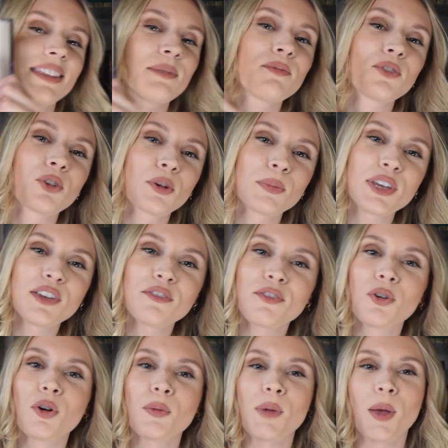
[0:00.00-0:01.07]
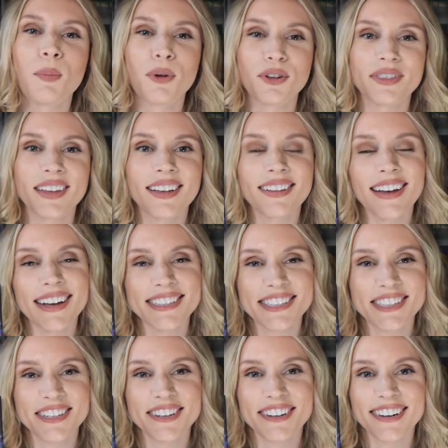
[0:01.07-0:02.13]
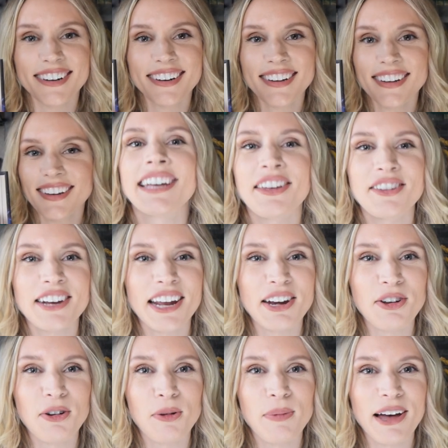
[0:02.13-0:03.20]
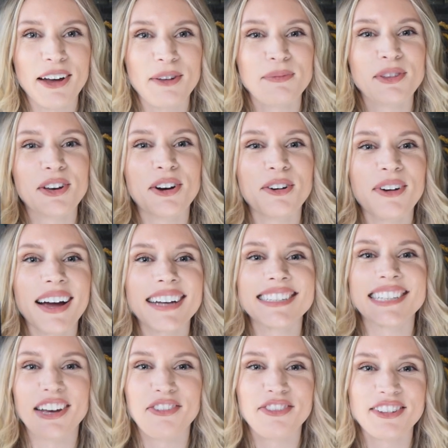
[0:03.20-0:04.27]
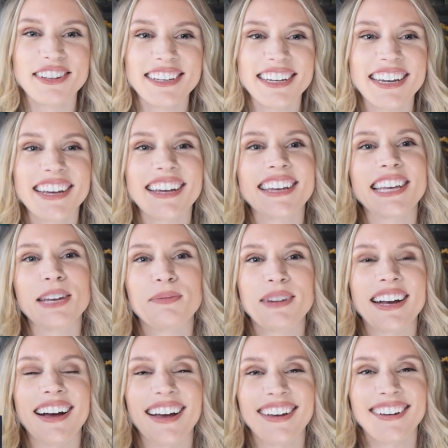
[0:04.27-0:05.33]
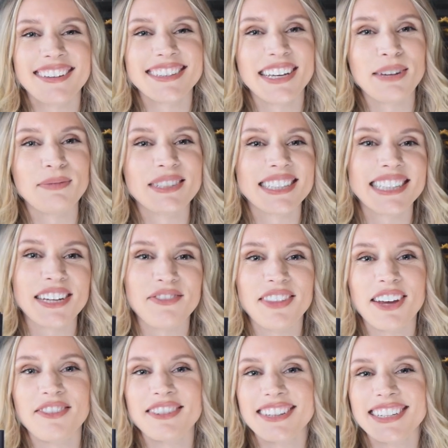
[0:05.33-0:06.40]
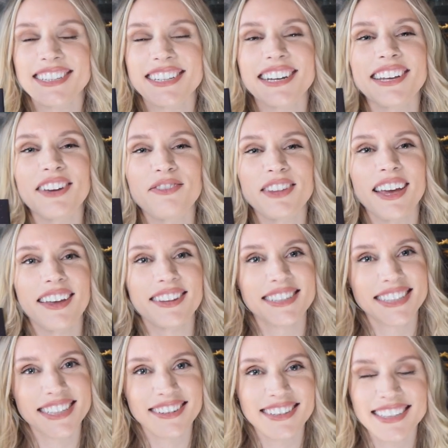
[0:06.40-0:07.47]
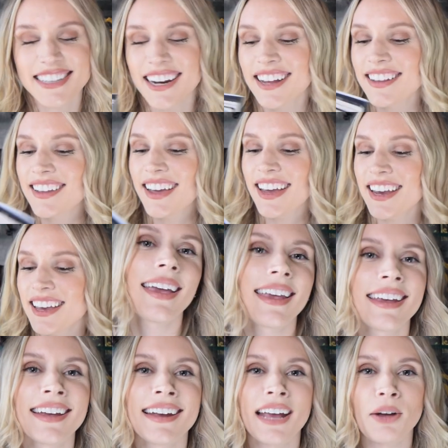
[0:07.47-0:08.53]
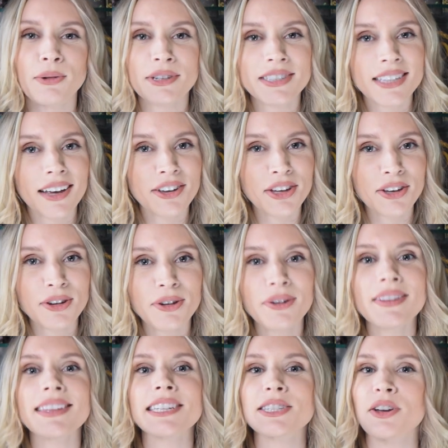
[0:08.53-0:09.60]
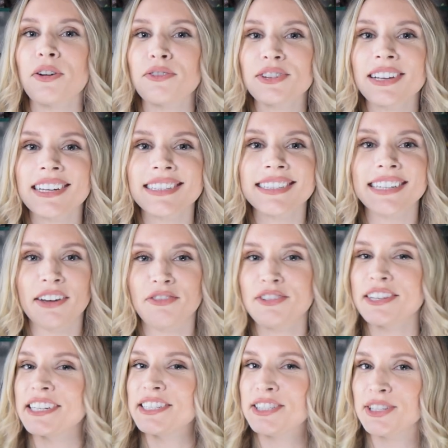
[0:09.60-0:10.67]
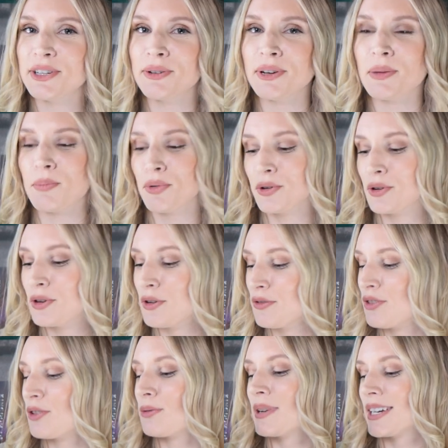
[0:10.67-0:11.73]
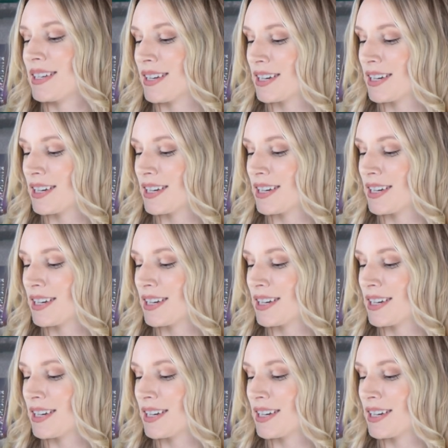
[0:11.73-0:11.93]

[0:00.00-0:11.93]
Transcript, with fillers: them for me for my birthday last year. Now that I know about them though, I definitely keep an eye on them to see if they release any of the other series that I like. And I will tell you, these overlays definitely do improve the reading